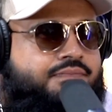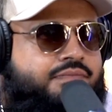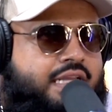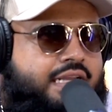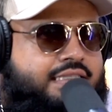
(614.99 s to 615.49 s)

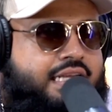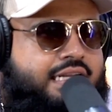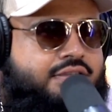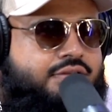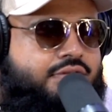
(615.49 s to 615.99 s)
they
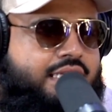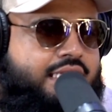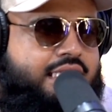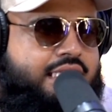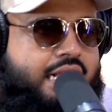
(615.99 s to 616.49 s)
decided to
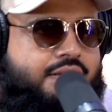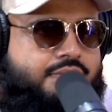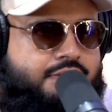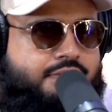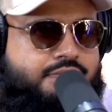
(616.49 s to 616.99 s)
release the album.